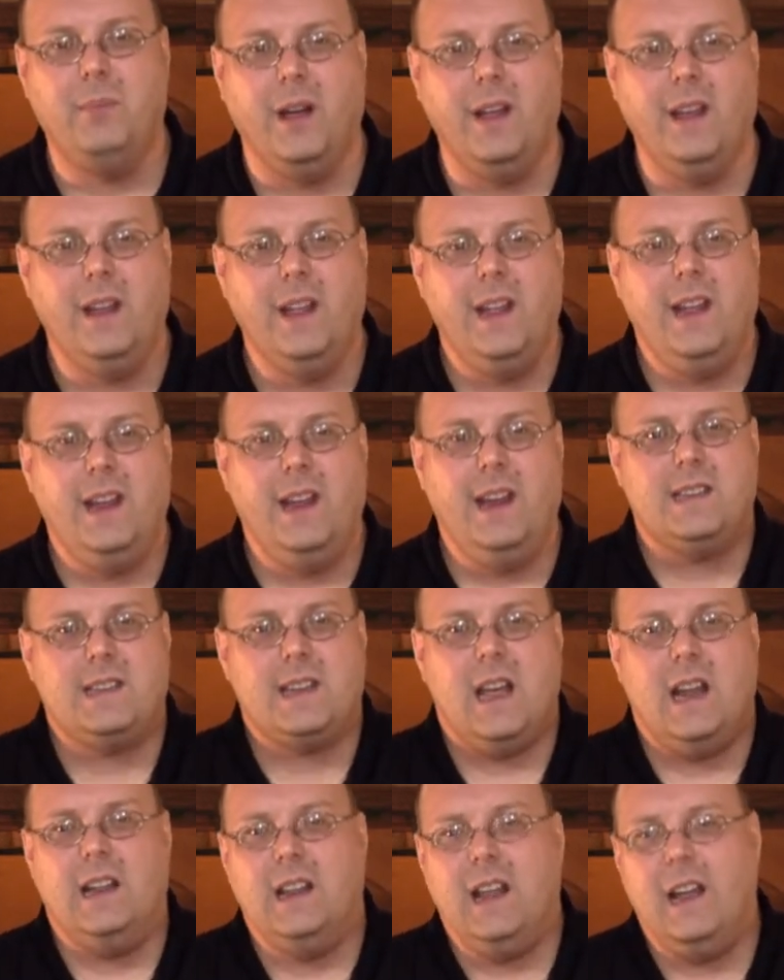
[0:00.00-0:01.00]
But it's
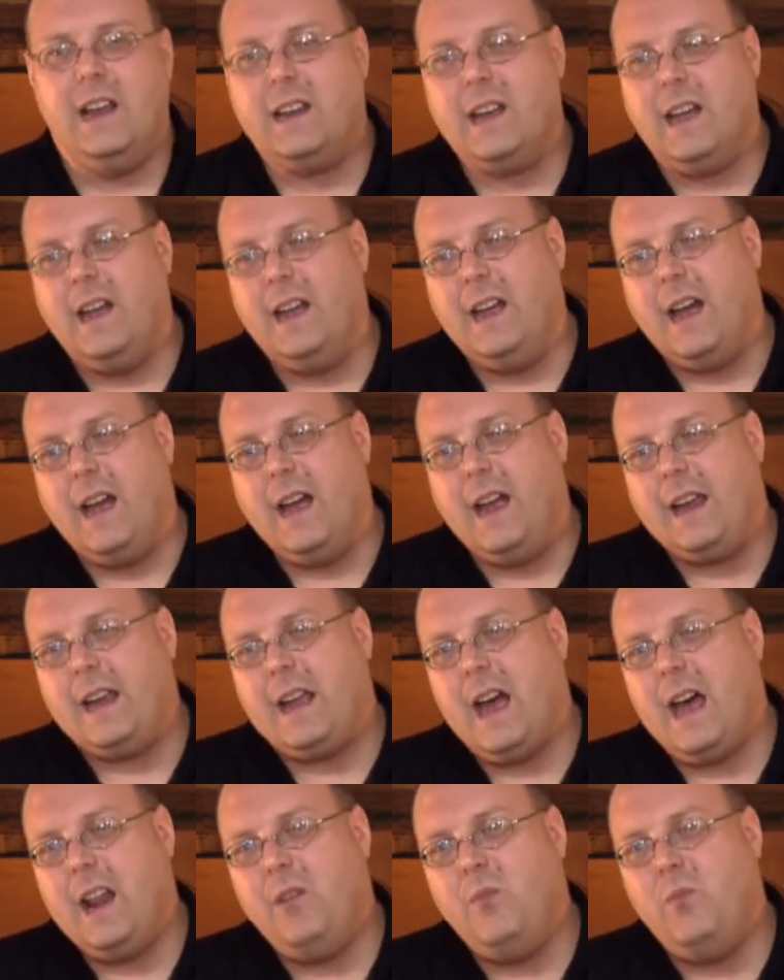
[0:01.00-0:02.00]
kind of like, I, I
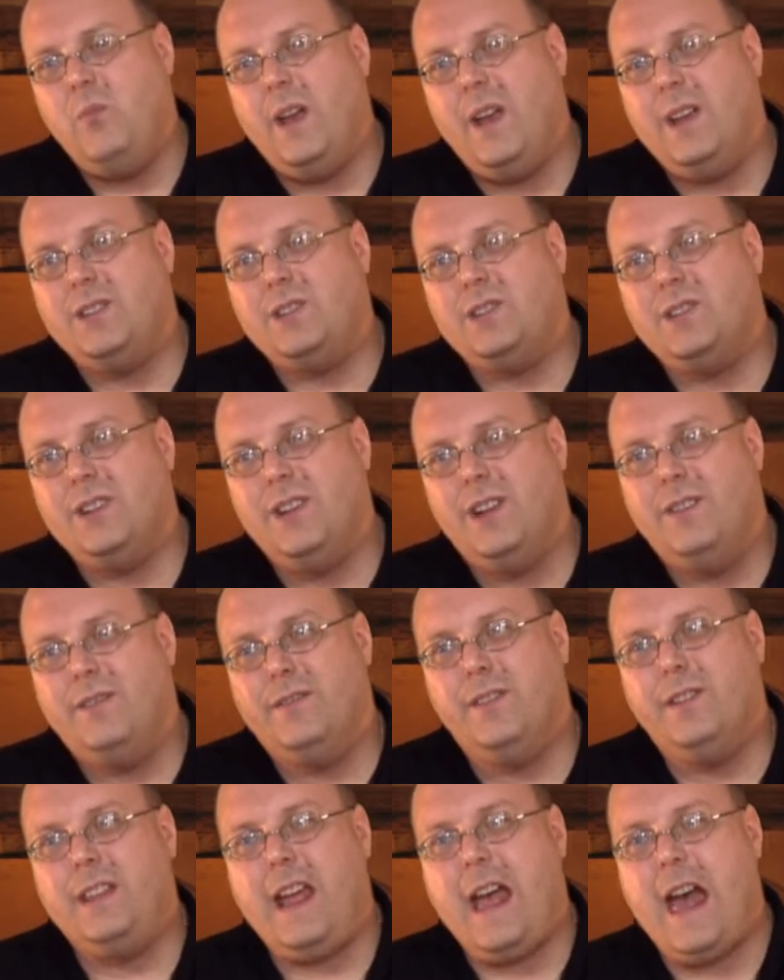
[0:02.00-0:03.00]
kind of wish
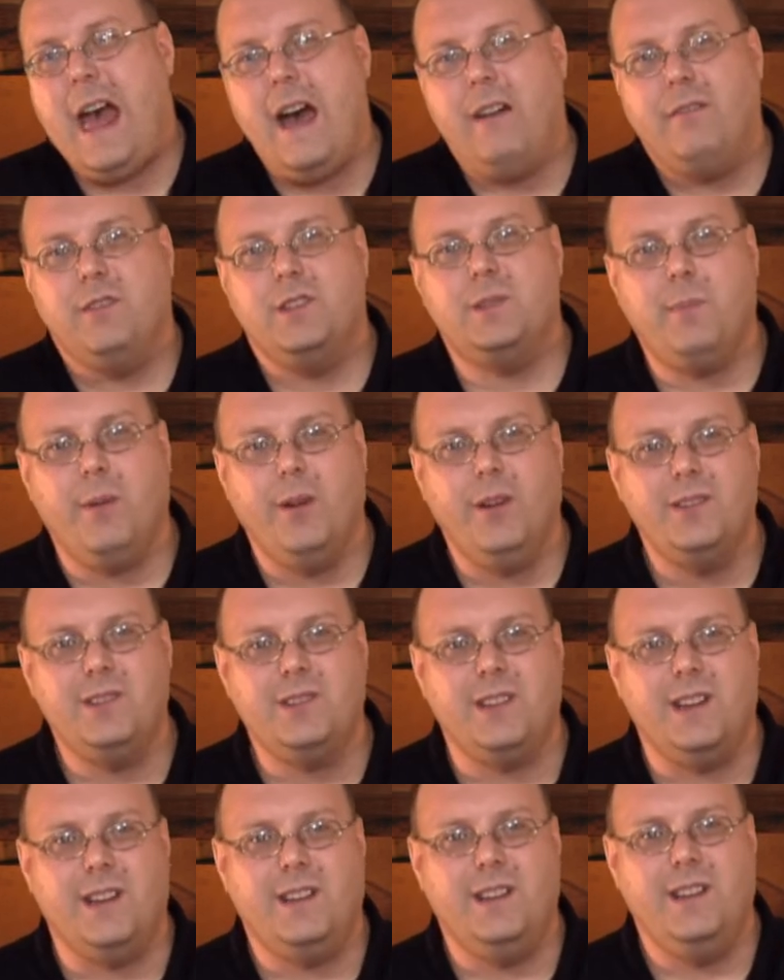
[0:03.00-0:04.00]
for the average
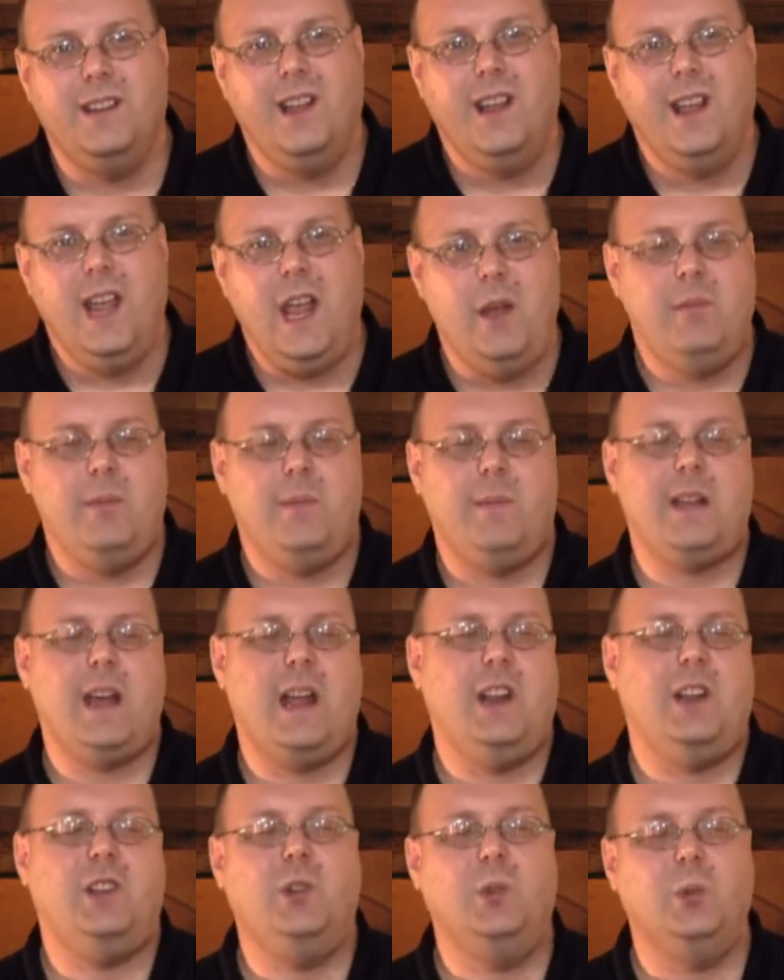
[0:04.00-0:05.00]
person, it would be
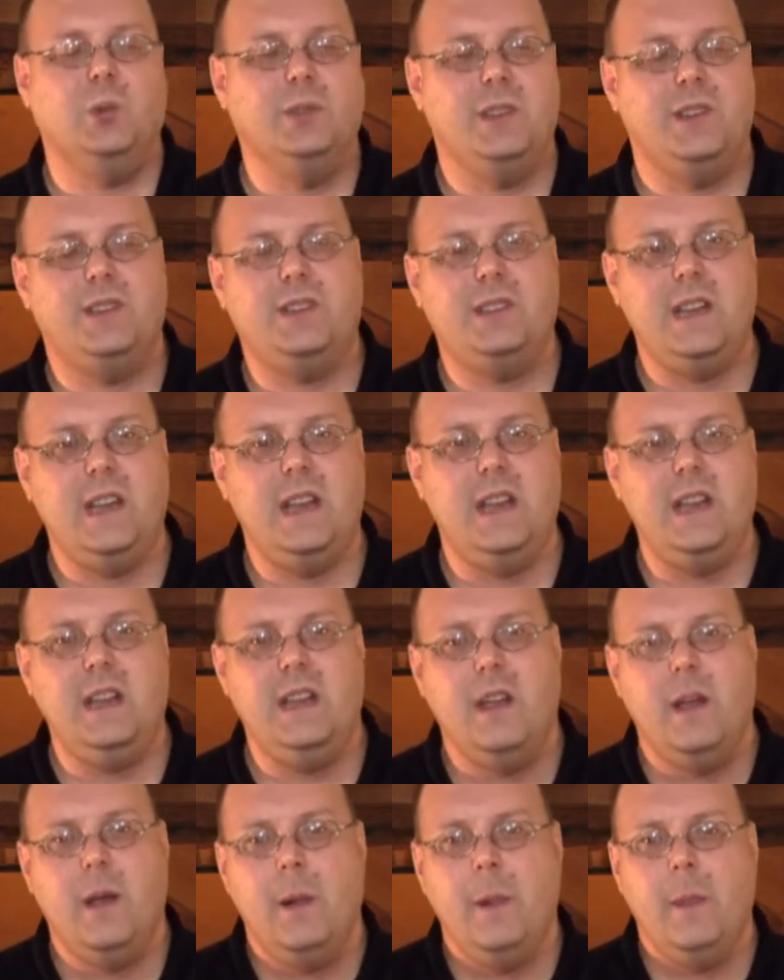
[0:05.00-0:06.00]
kind of cool to
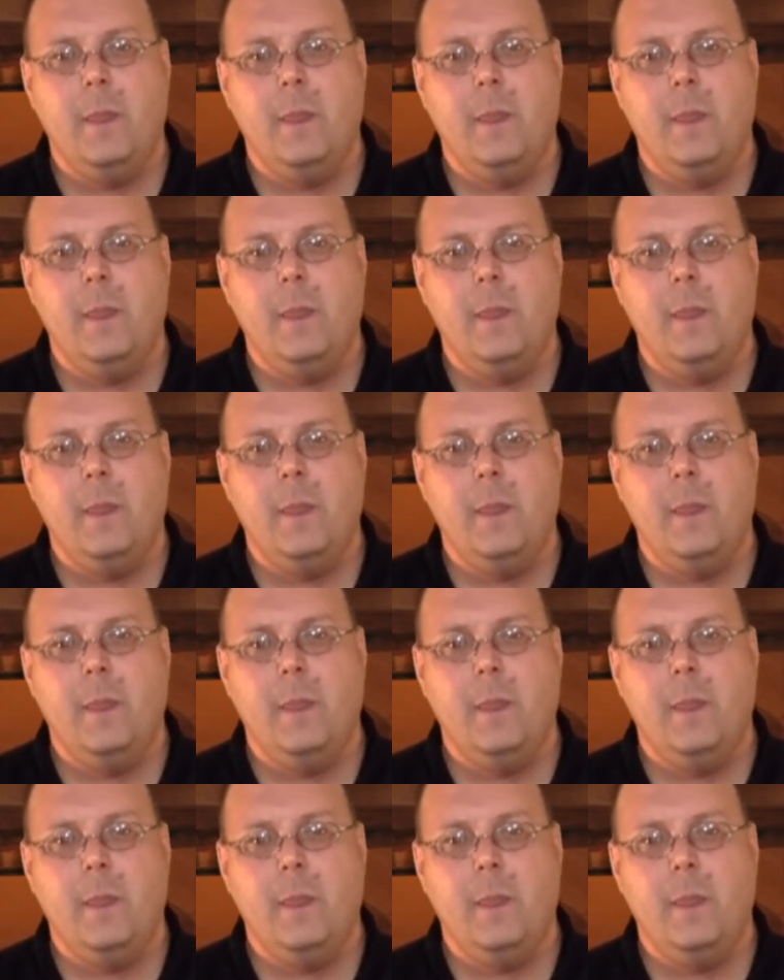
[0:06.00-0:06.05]
see,